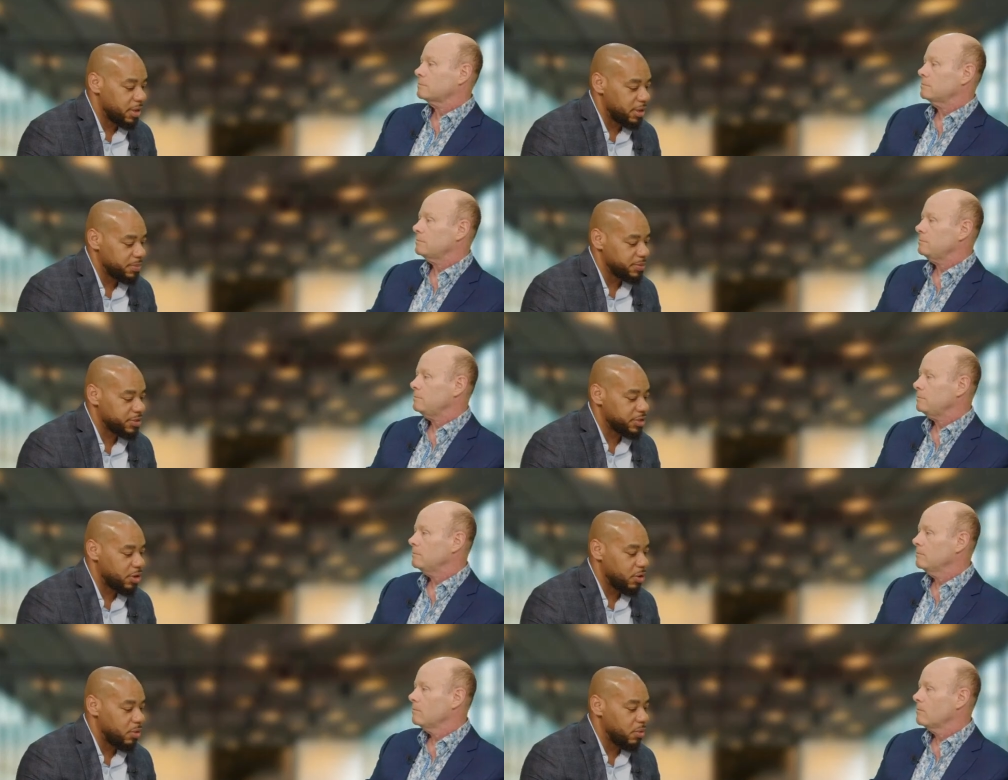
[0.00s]
Speaker 1: Um,
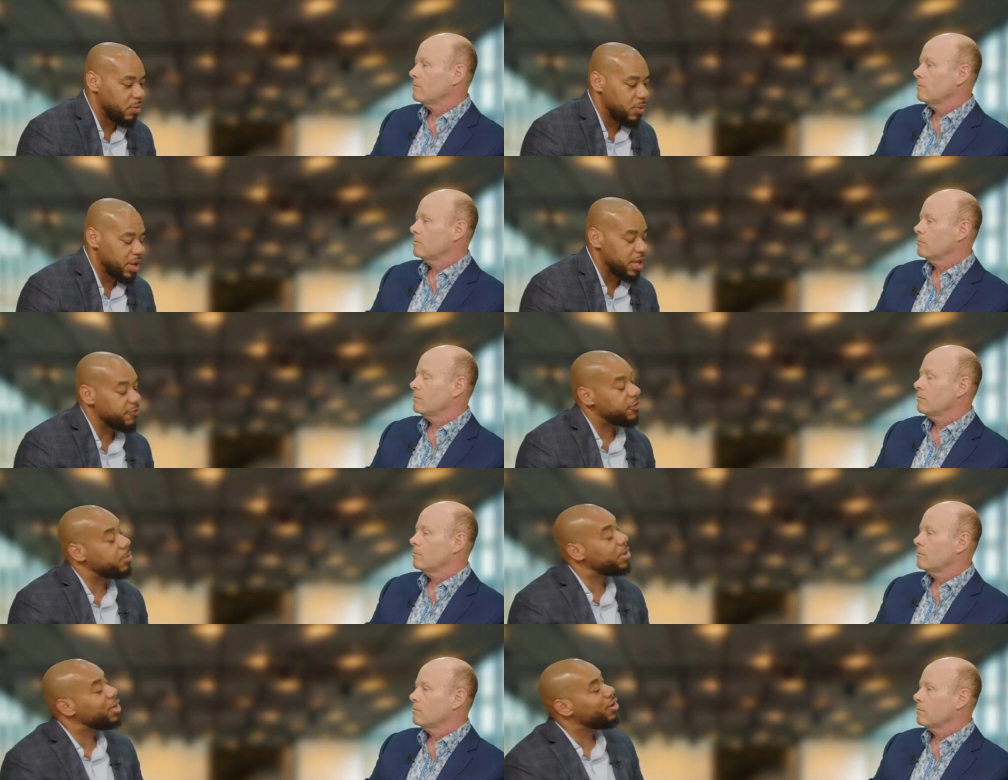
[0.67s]
so,
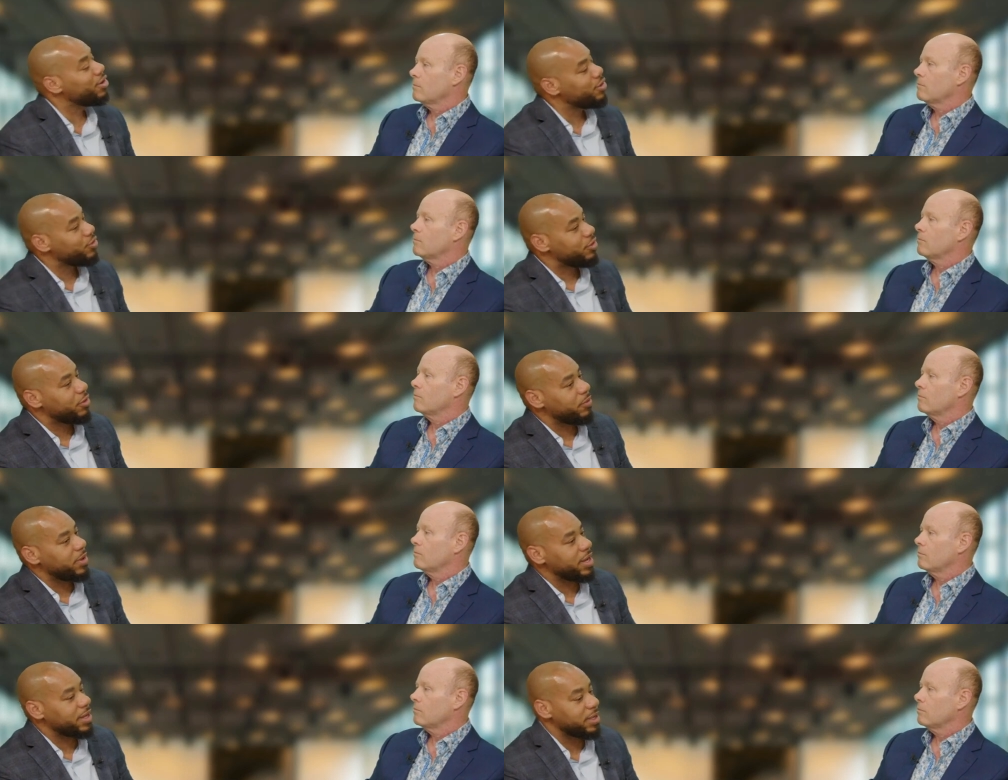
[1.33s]
if I'm hearing you
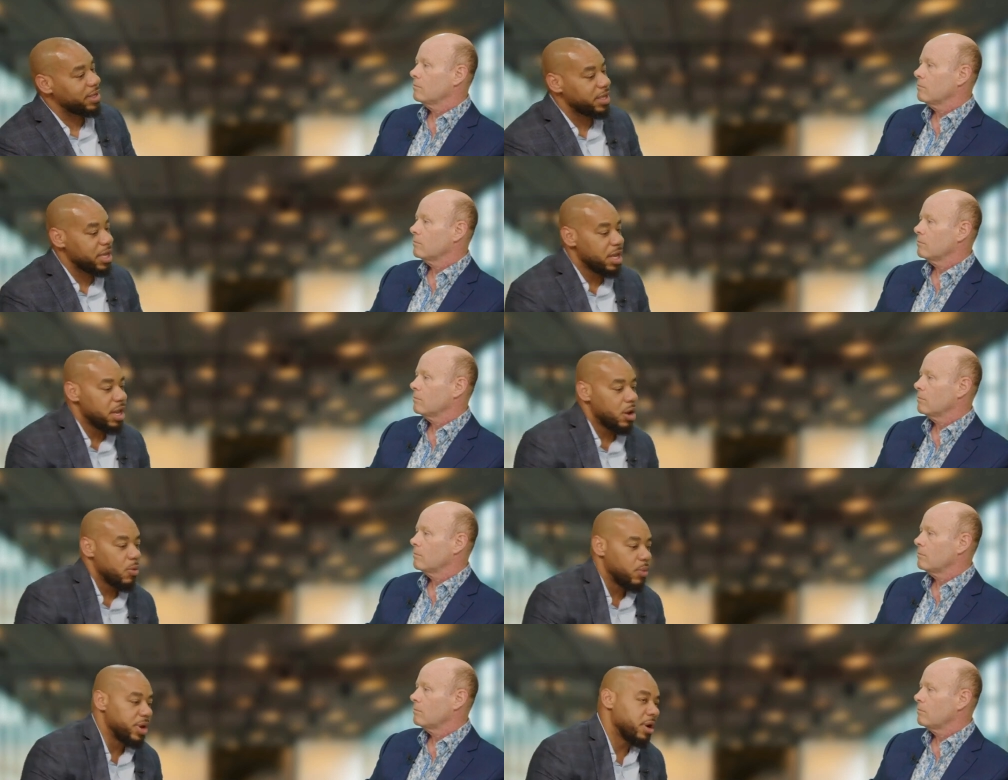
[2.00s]
correctly,
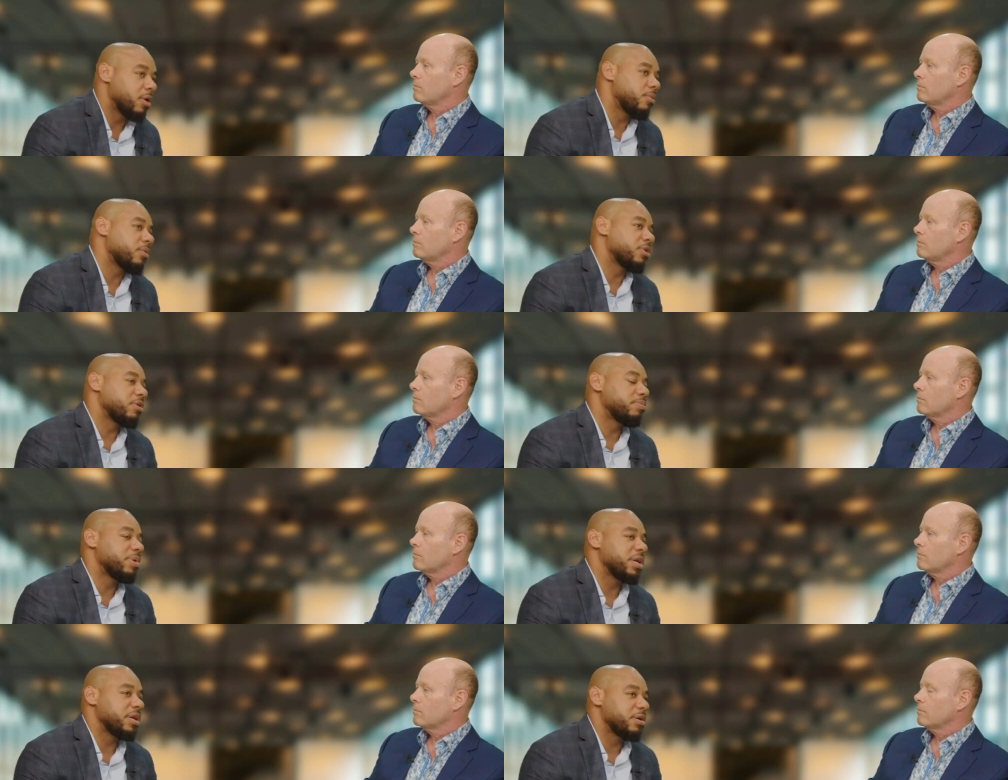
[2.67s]
we don't want to
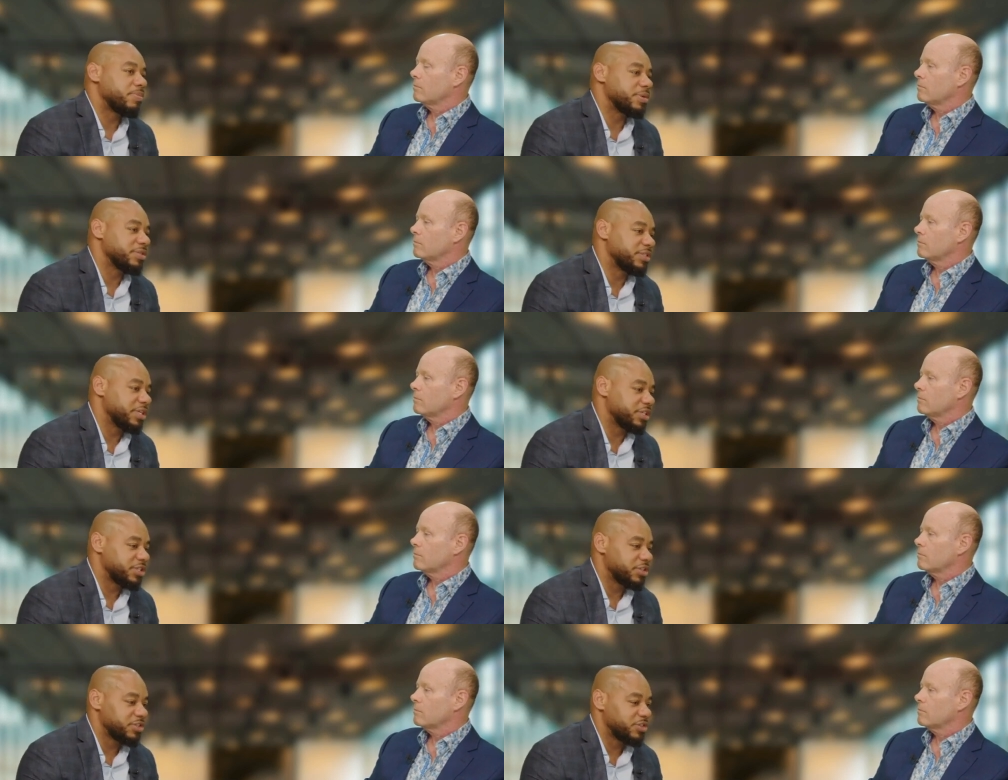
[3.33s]
be in a
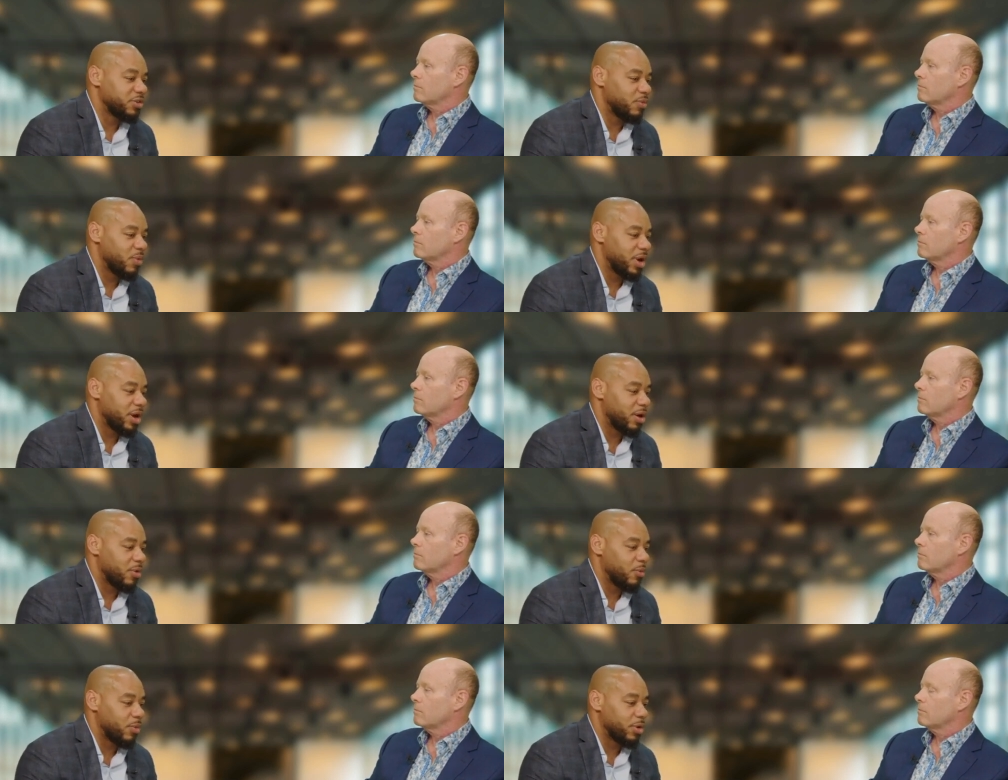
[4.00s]
position to
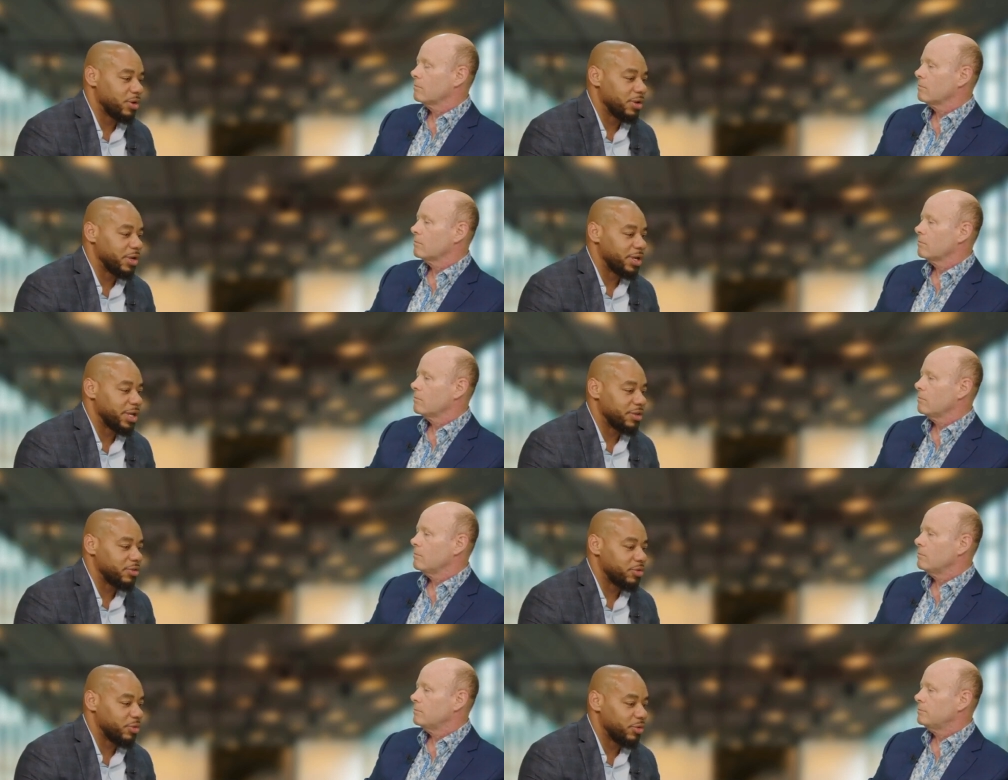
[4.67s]
where we're
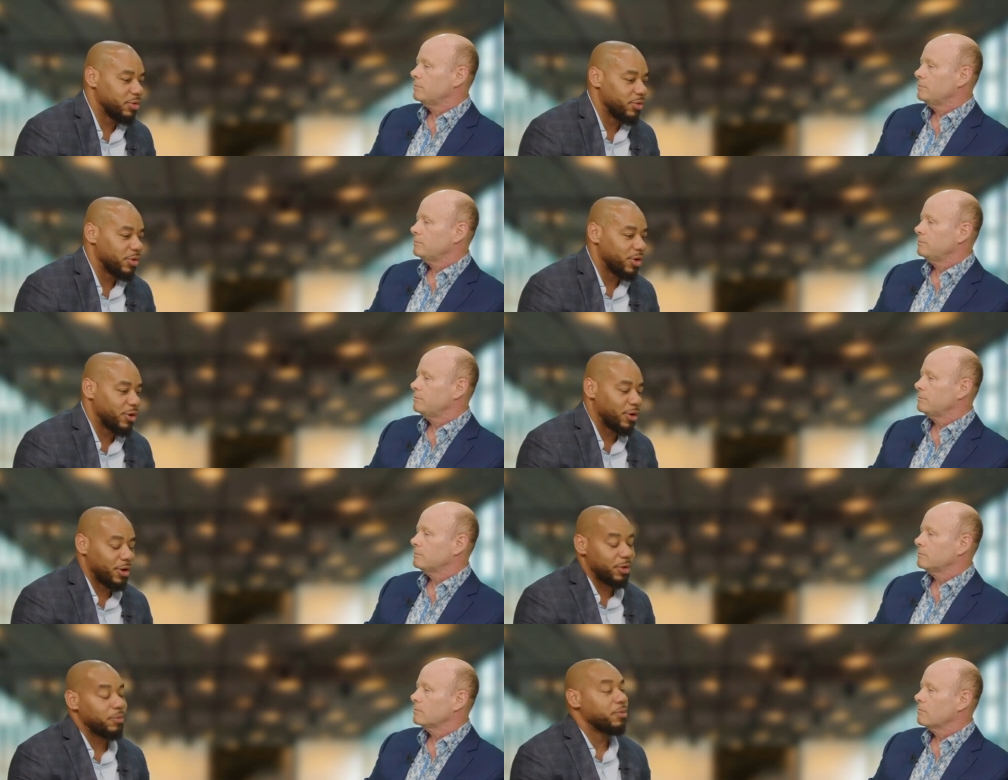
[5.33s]
looking through
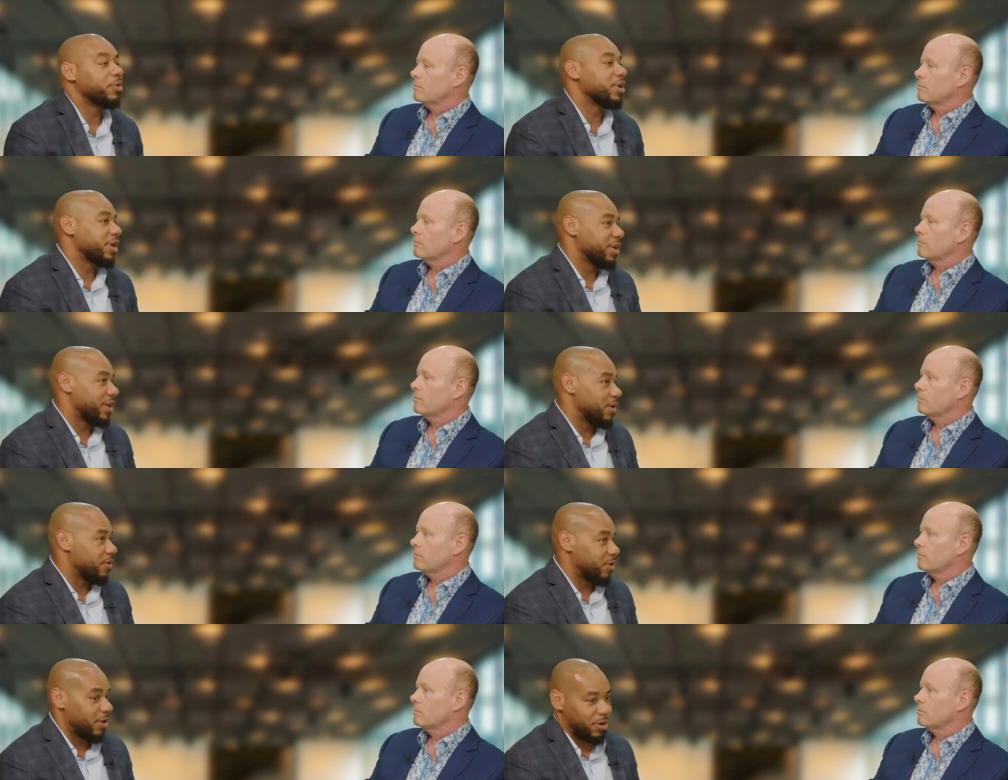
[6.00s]
or
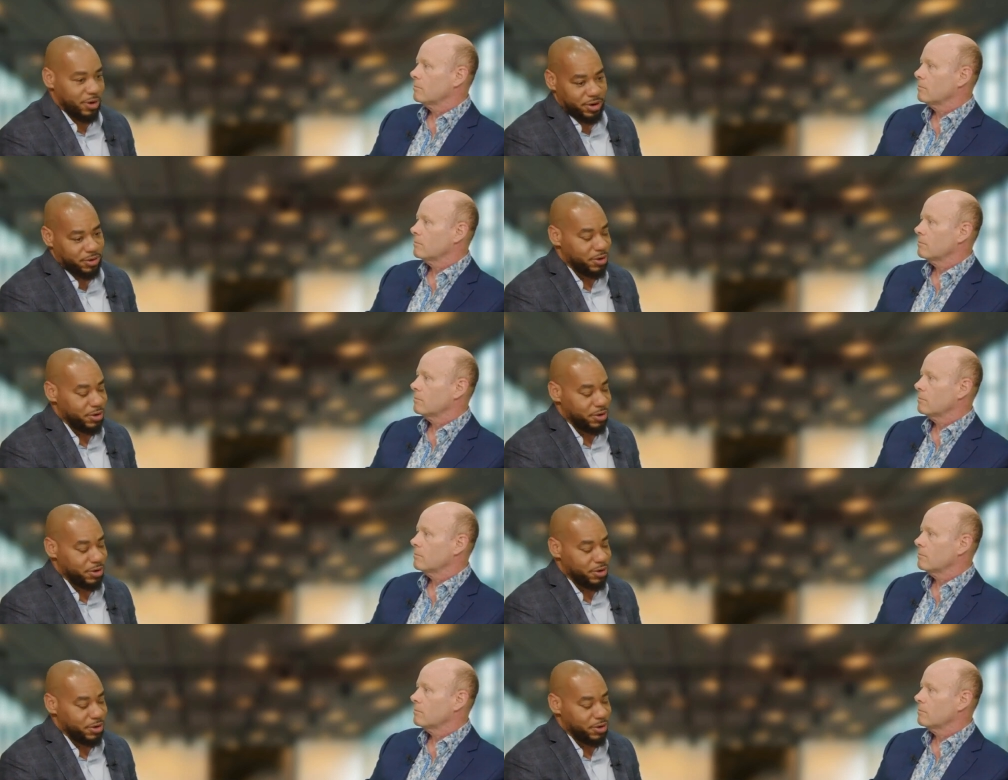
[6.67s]
are